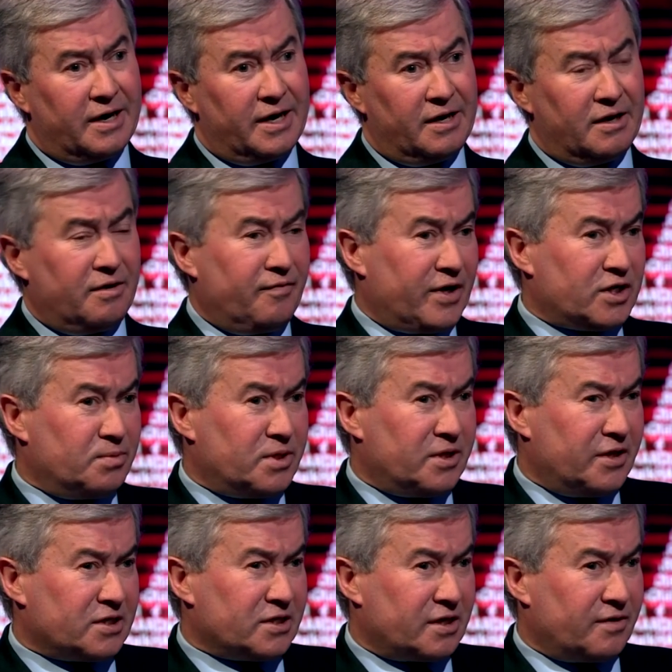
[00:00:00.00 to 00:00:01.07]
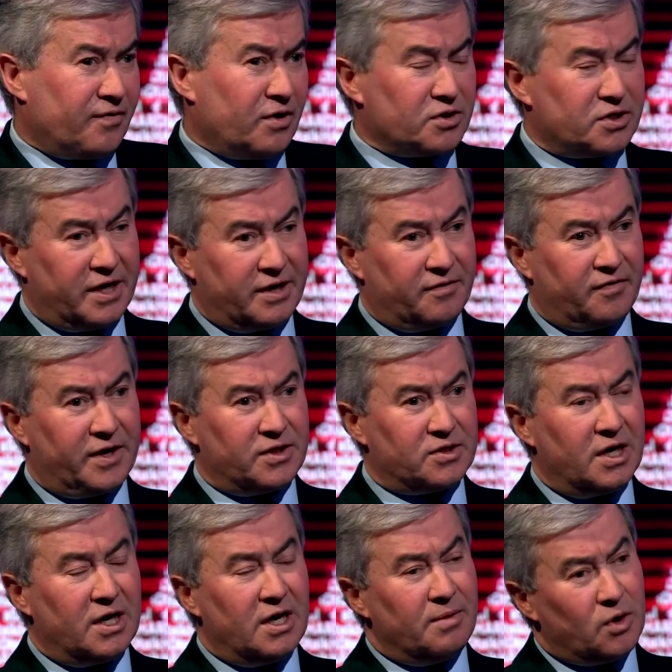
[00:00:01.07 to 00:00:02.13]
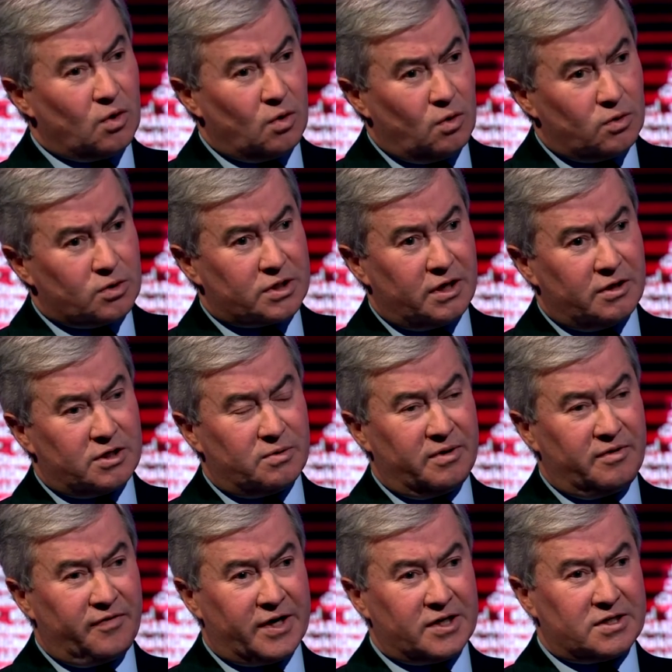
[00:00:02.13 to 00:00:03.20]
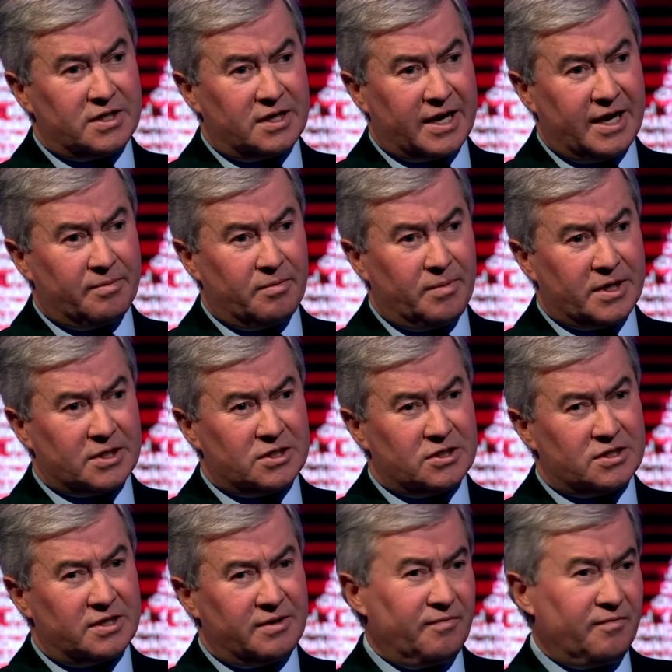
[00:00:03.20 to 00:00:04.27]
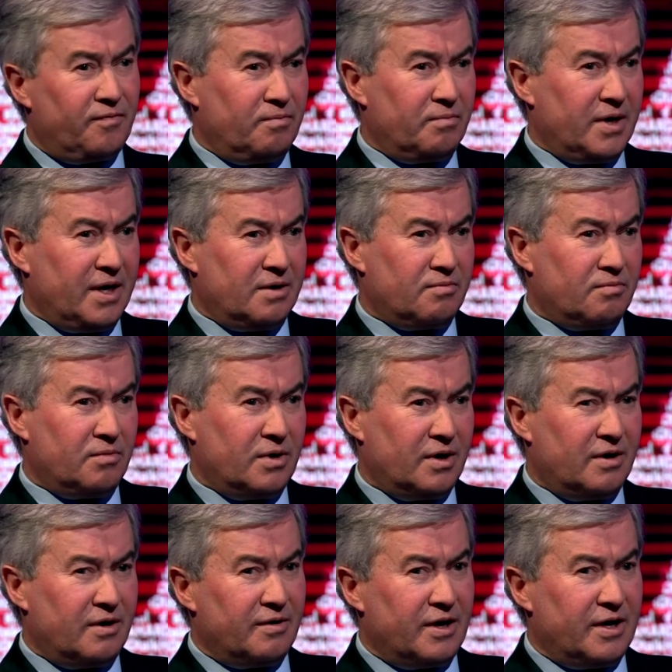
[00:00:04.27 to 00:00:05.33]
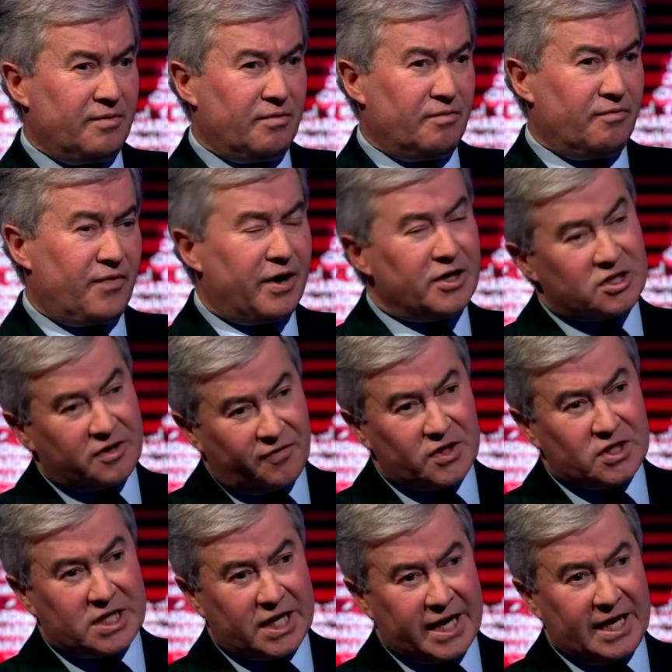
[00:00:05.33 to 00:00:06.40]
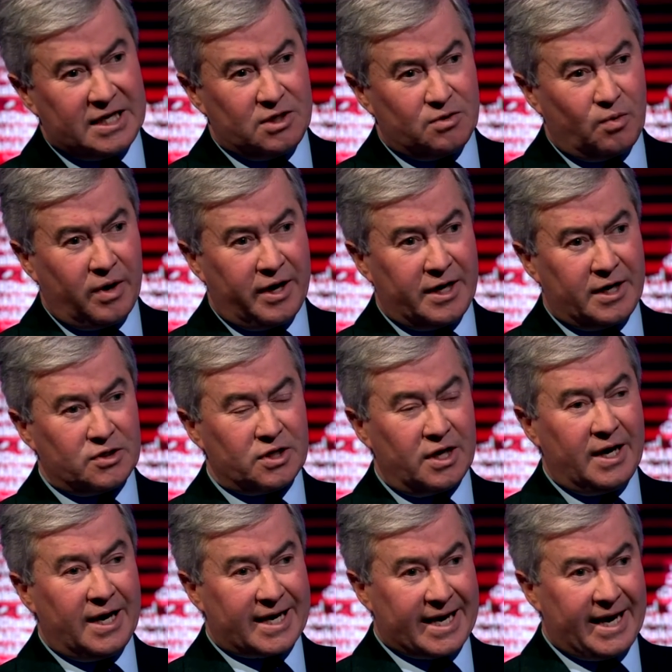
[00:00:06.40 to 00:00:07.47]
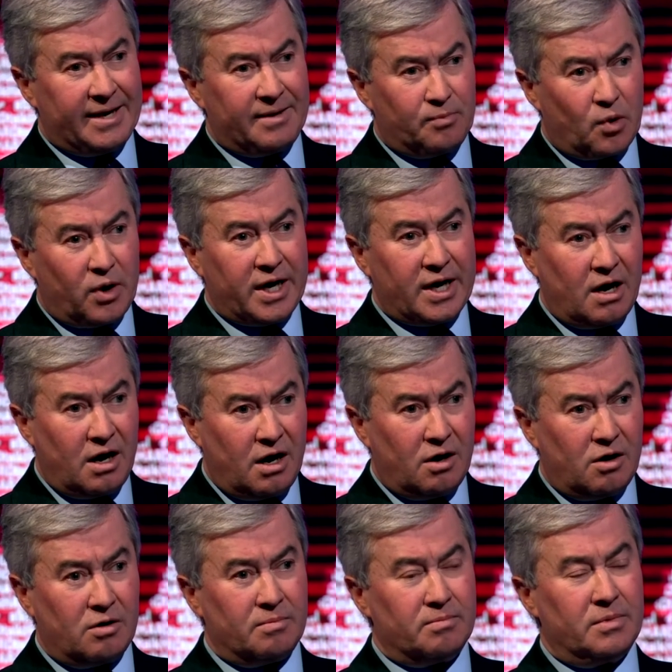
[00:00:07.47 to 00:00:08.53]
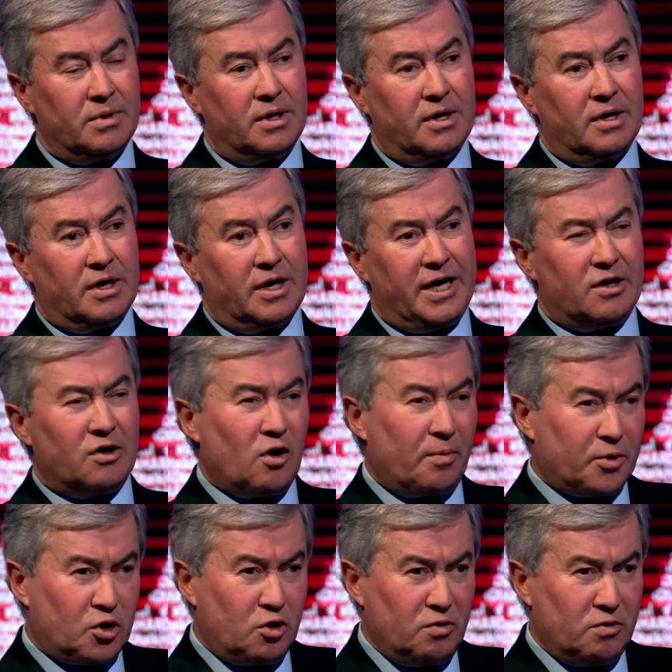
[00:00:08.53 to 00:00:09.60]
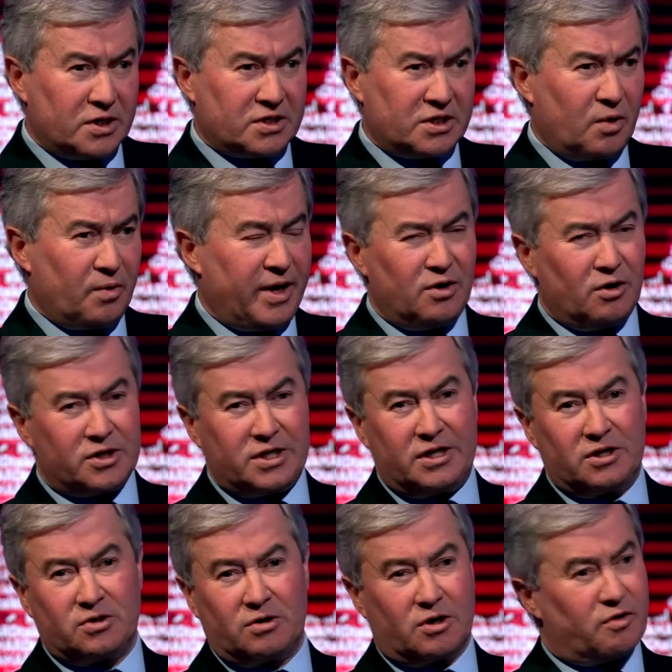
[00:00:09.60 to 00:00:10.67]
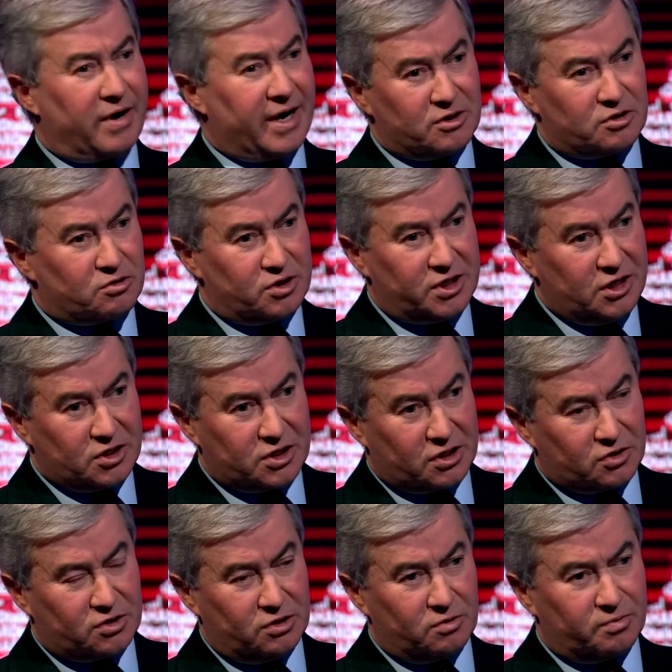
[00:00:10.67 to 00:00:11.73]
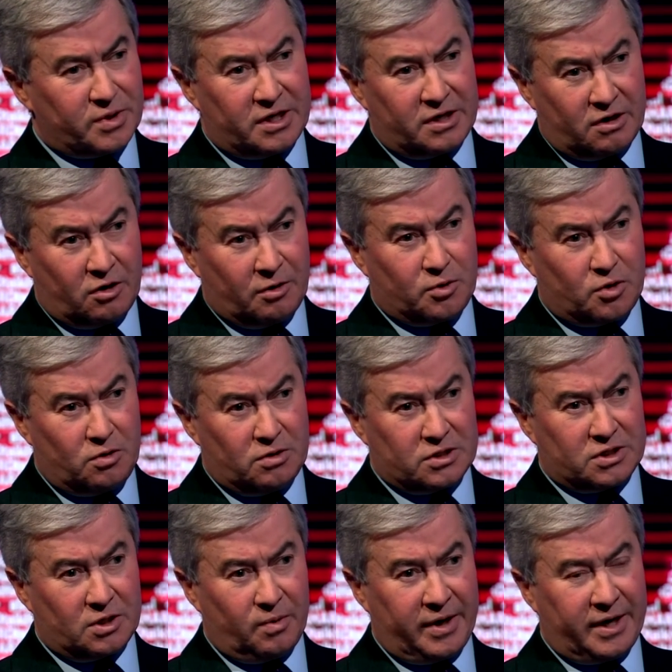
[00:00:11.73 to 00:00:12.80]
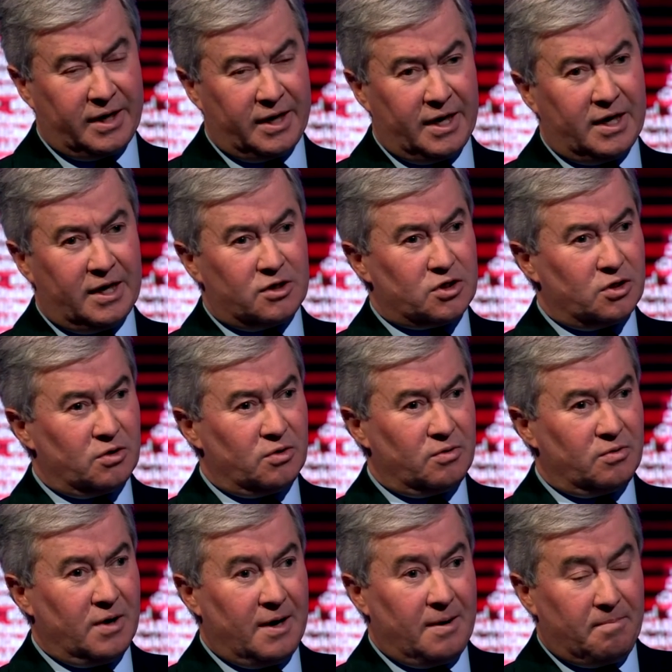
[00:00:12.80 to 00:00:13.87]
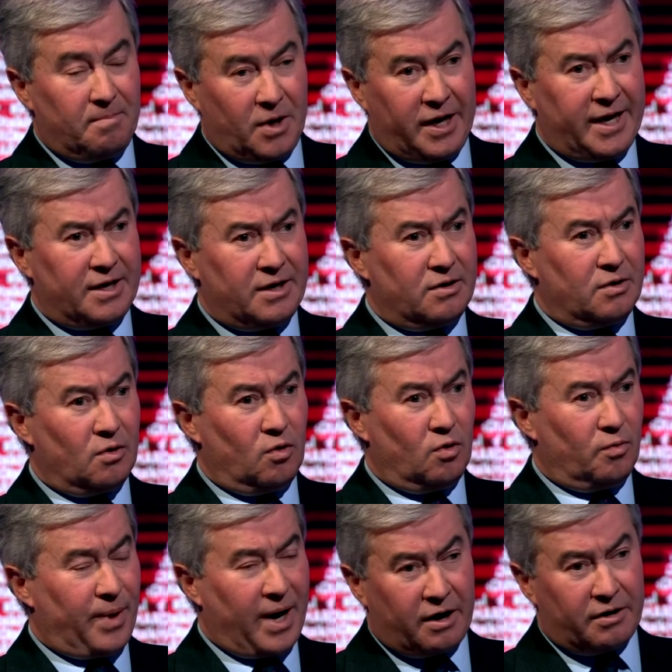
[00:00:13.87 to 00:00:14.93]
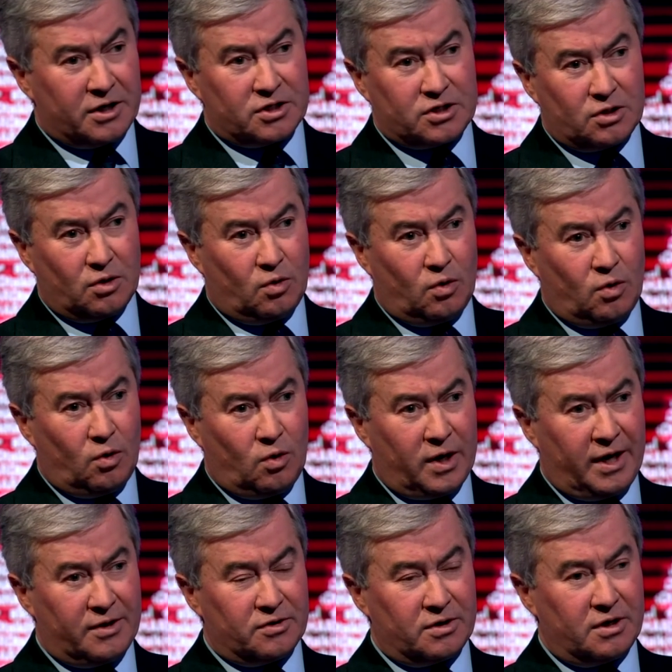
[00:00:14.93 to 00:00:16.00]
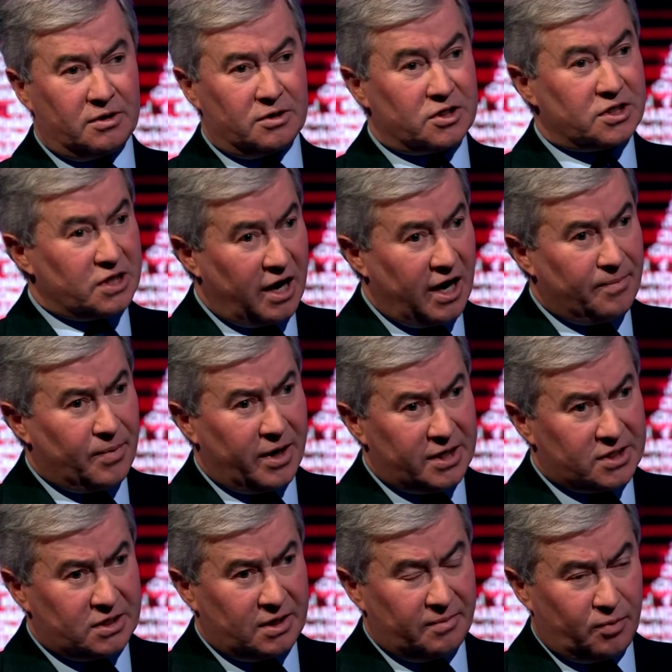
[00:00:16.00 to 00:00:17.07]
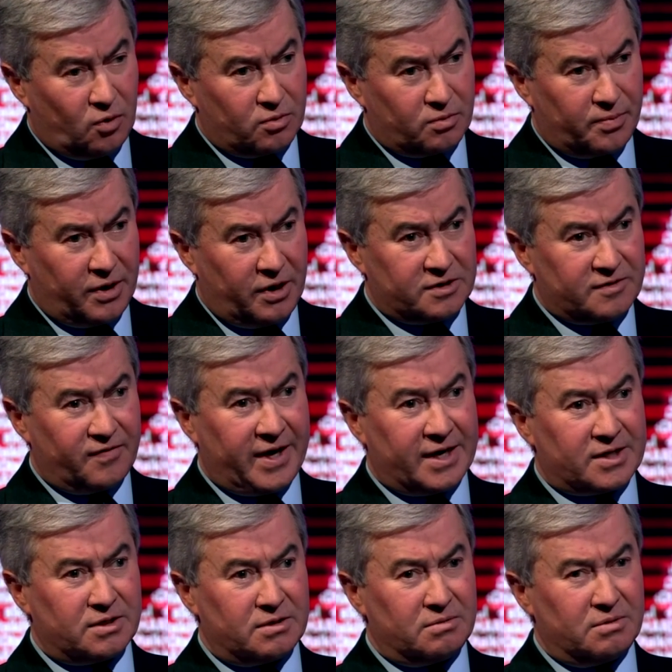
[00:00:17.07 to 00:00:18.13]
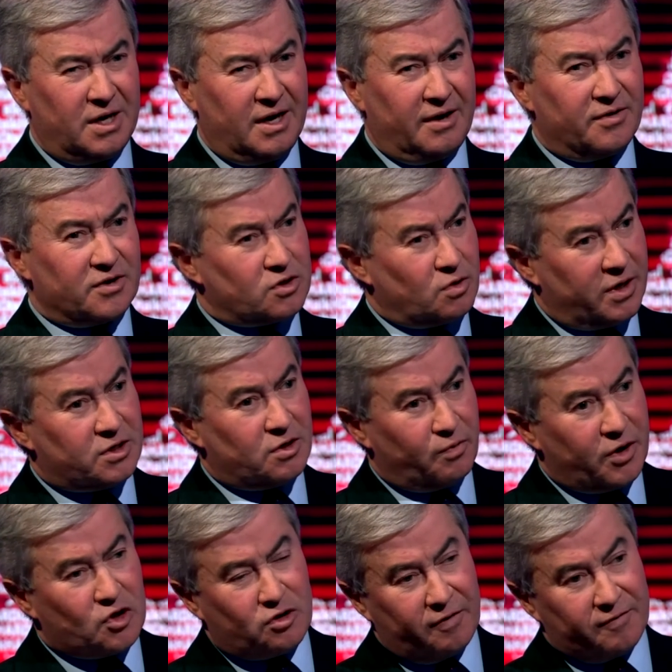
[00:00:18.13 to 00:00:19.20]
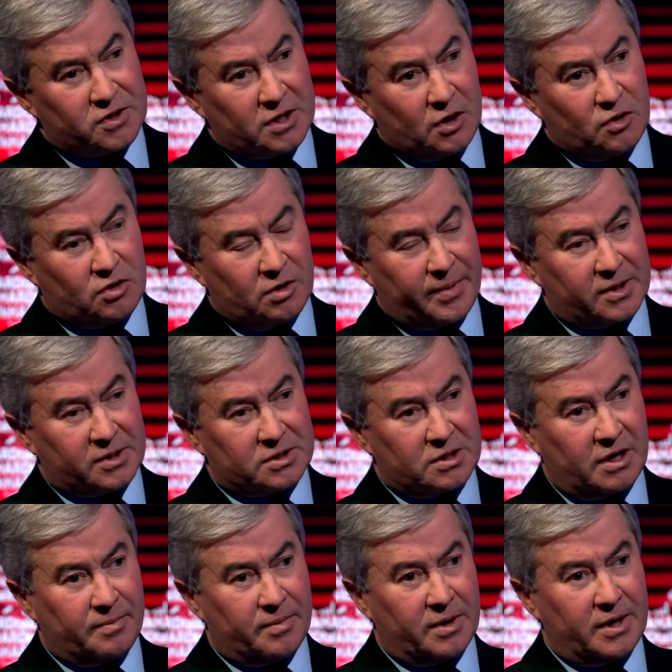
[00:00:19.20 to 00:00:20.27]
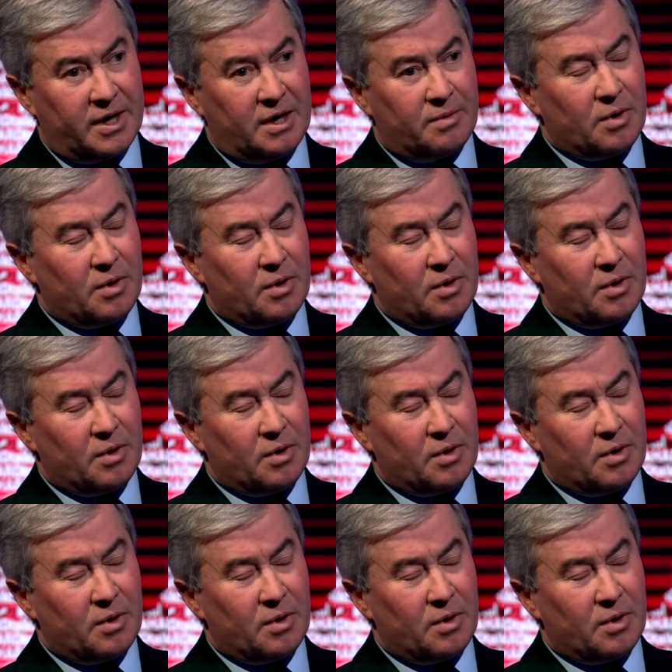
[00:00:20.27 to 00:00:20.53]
in investment in things like advanced air defence, but also to invest in capabilities that in very sophisticated ways can bring harm in an opportunistic way, not in a sort of grand strategic assault, but in an opportunistic way to Berlin or Paris or London. And cyber is an important part of that, and there's quite a rich conversation about cyber.